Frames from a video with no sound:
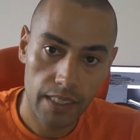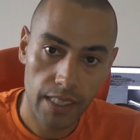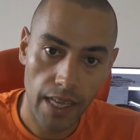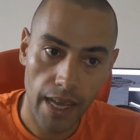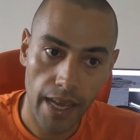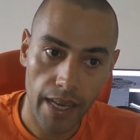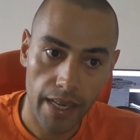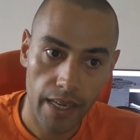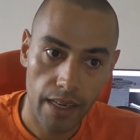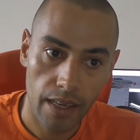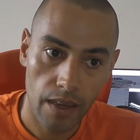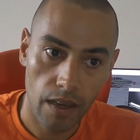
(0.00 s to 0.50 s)

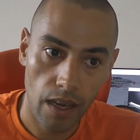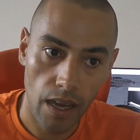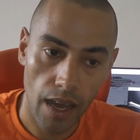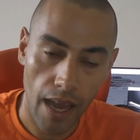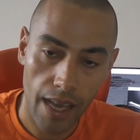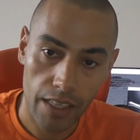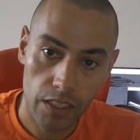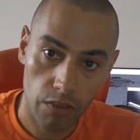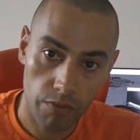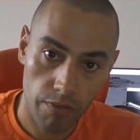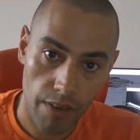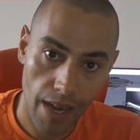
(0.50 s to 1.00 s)
day.
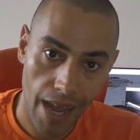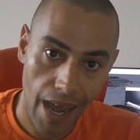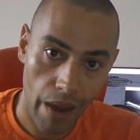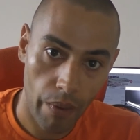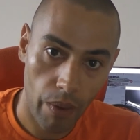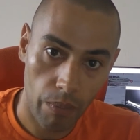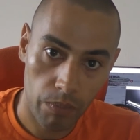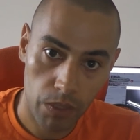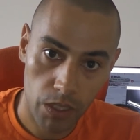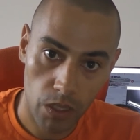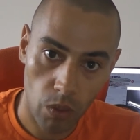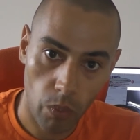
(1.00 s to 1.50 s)
As of now,
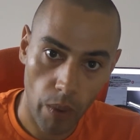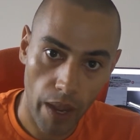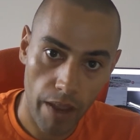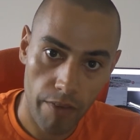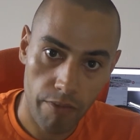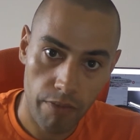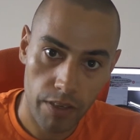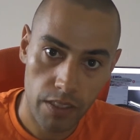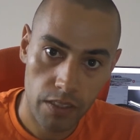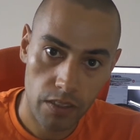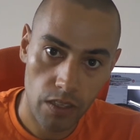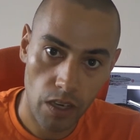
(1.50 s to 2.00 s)
I'm still waiting
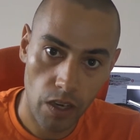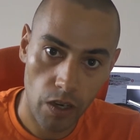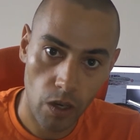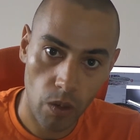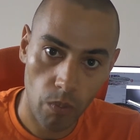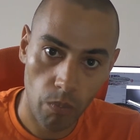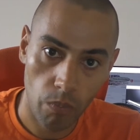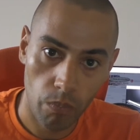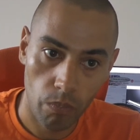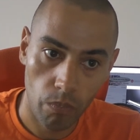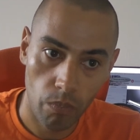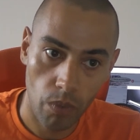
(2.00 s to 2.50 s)
for it to turn
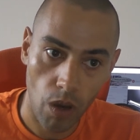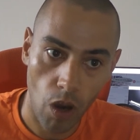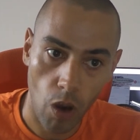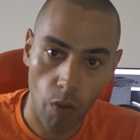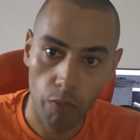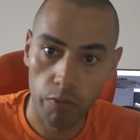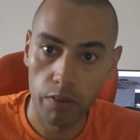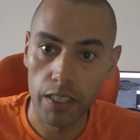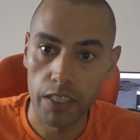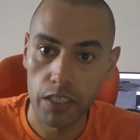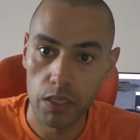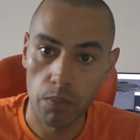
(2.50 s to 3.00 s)
up,
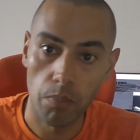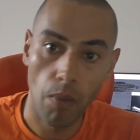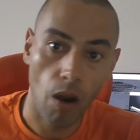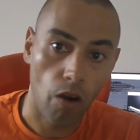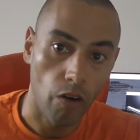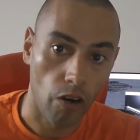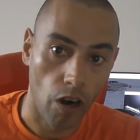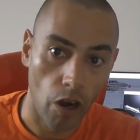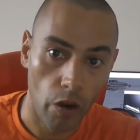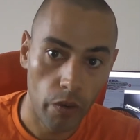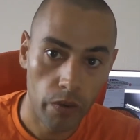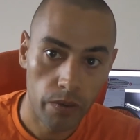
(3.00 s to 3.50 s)
hopefully
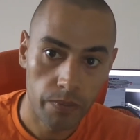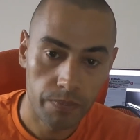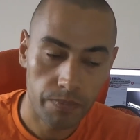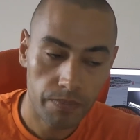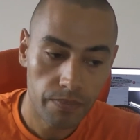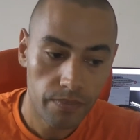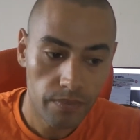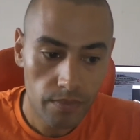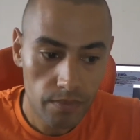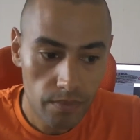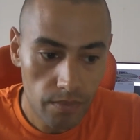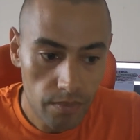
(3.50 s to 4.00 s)
tomorrow.
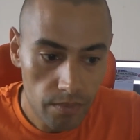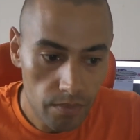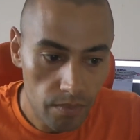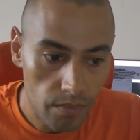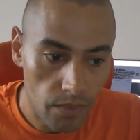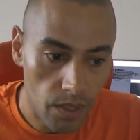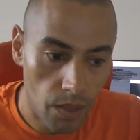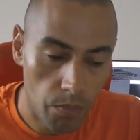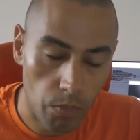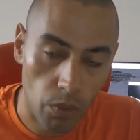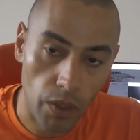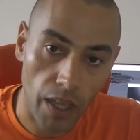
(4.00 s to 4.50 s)

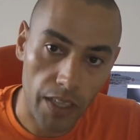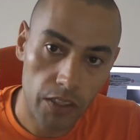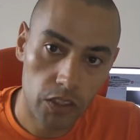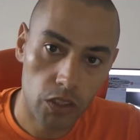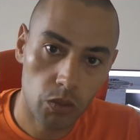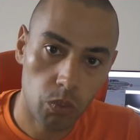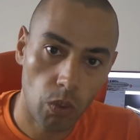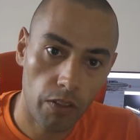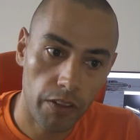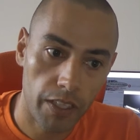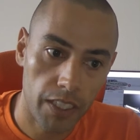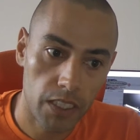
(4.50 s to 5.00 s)
But that's just
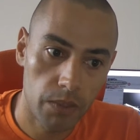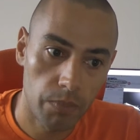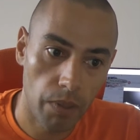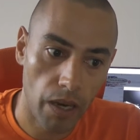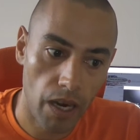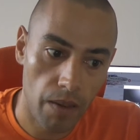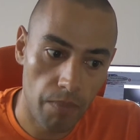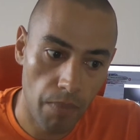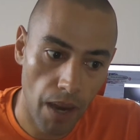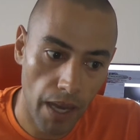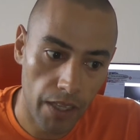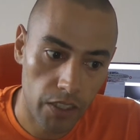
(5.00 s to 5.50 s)
one thing to bear
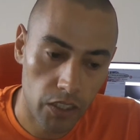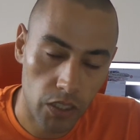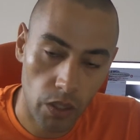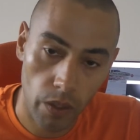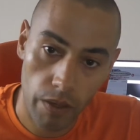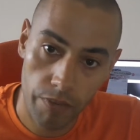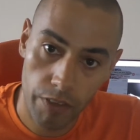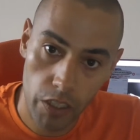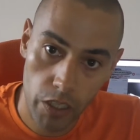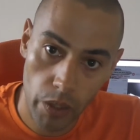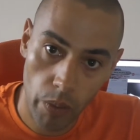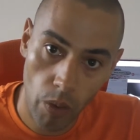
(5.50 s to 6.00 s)
in mind. So
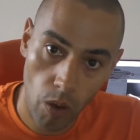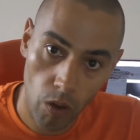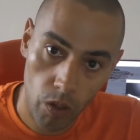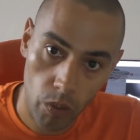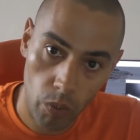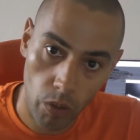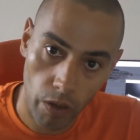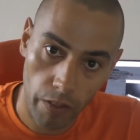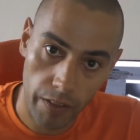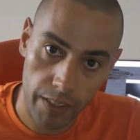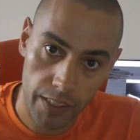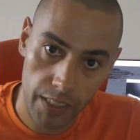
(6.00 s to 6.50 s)
if you do order
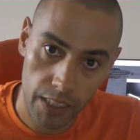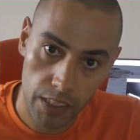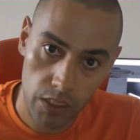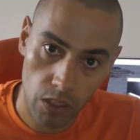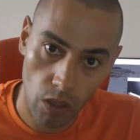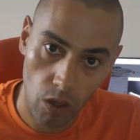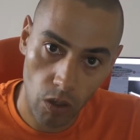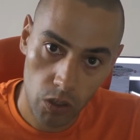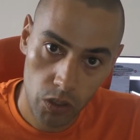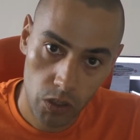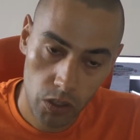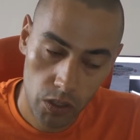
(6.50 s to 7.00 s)
one of these
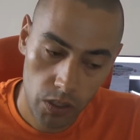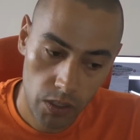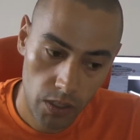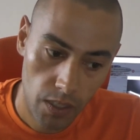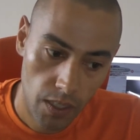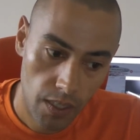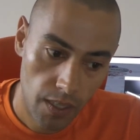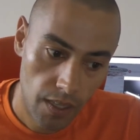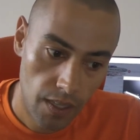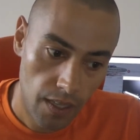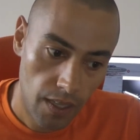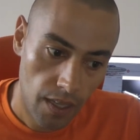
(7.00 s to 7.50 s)
exhausts,
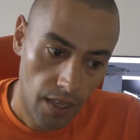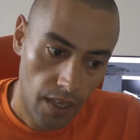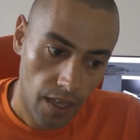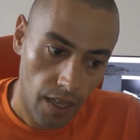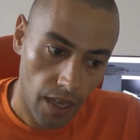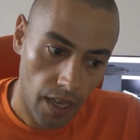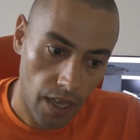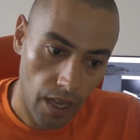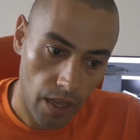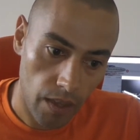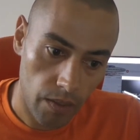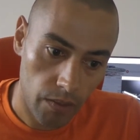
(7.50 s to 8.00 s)

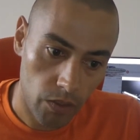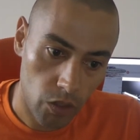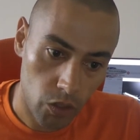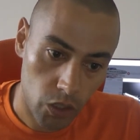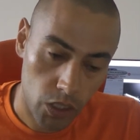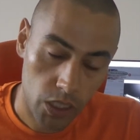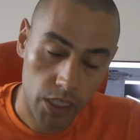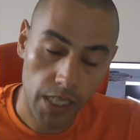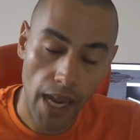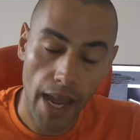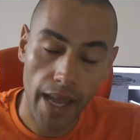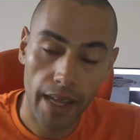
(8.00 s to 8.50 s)
just
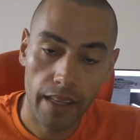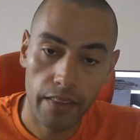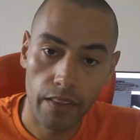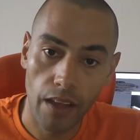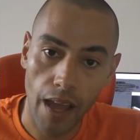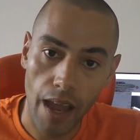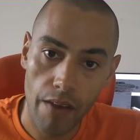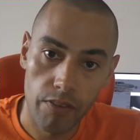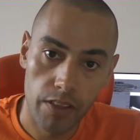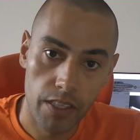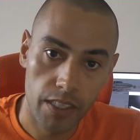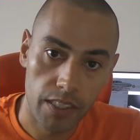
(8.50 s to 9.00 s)
check that
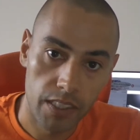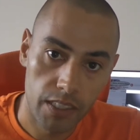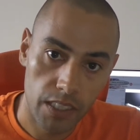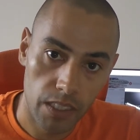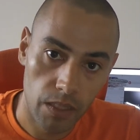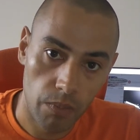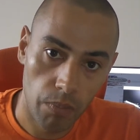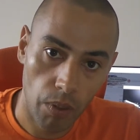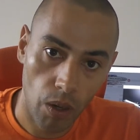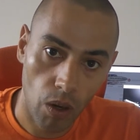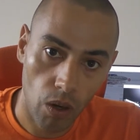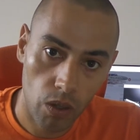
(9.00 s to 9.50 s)
everything's in
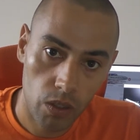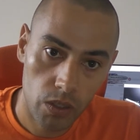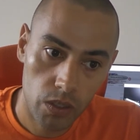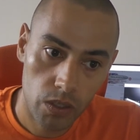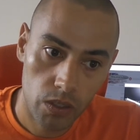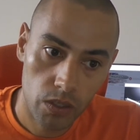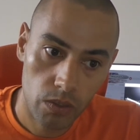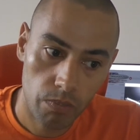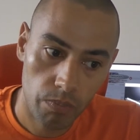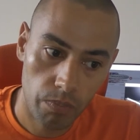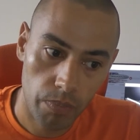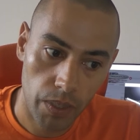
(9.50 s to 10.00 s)
the
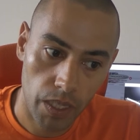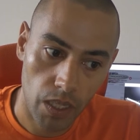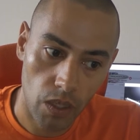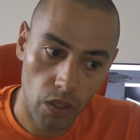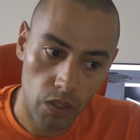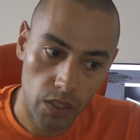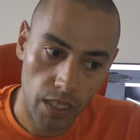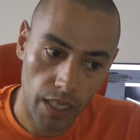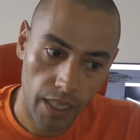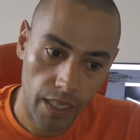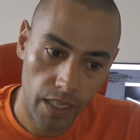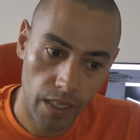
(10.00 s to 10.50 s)
box,
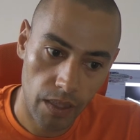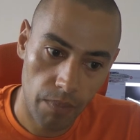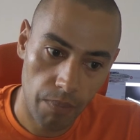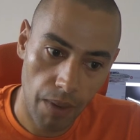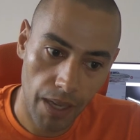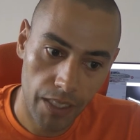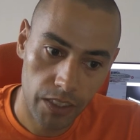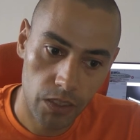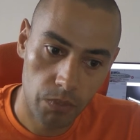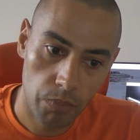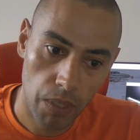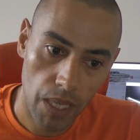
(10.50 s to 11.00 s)
because I can
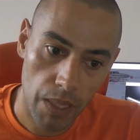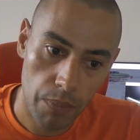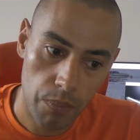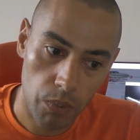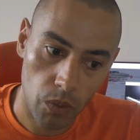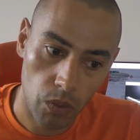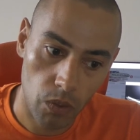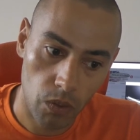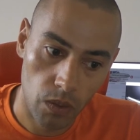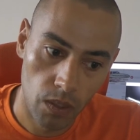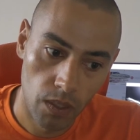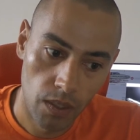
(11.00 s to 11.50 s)
imagine
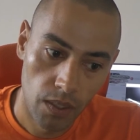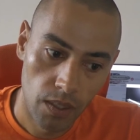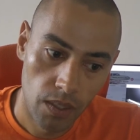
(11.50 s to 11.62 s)
people